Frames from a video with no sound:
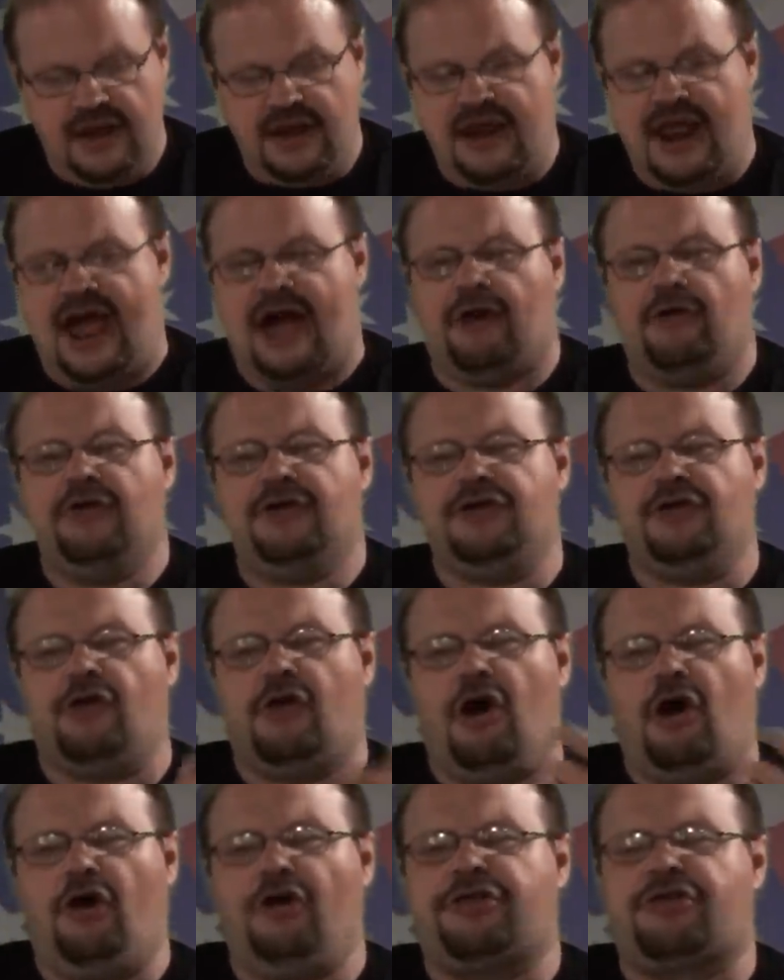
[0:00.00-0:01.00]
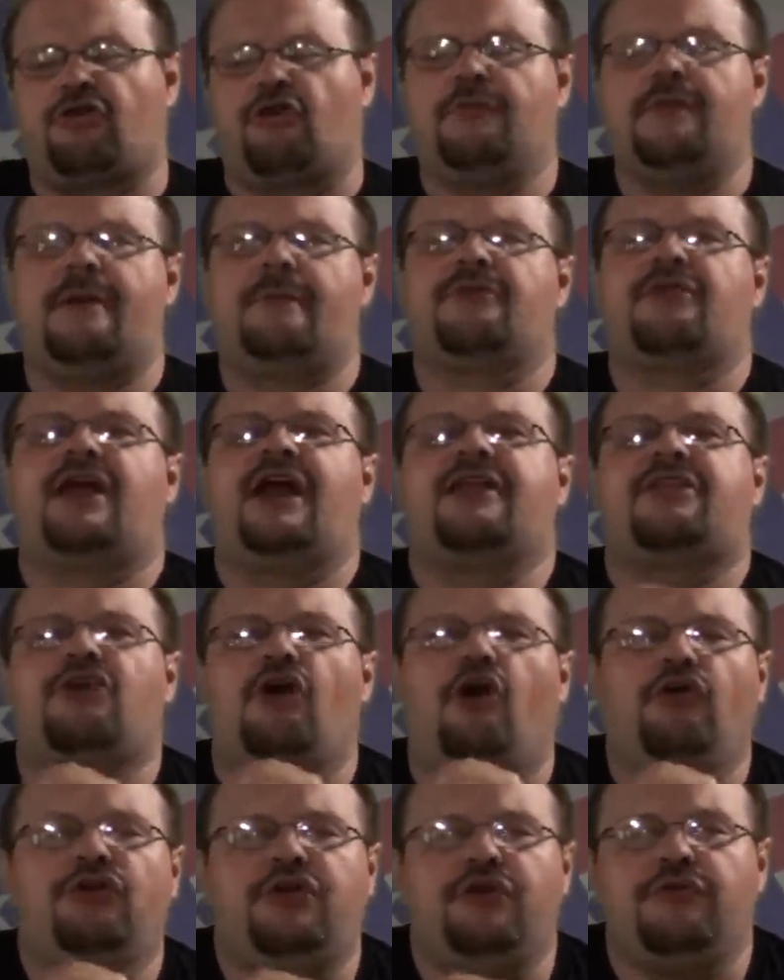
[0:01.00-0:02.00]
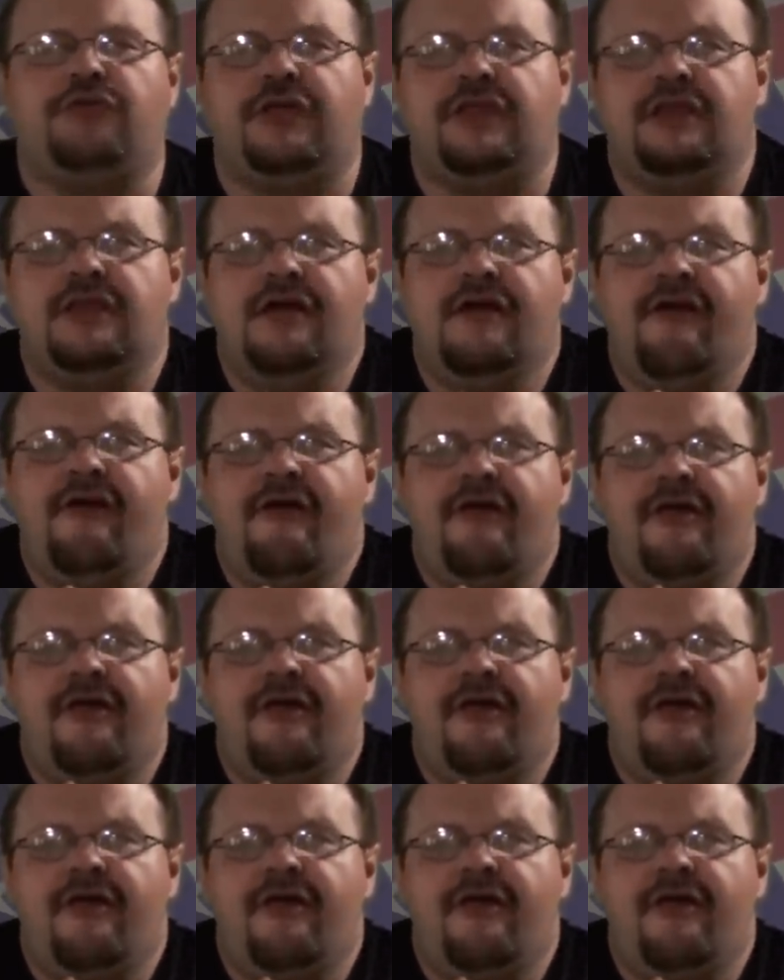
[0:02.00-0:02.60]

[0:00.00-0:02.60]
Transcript: Now, you'll also remember that I told you that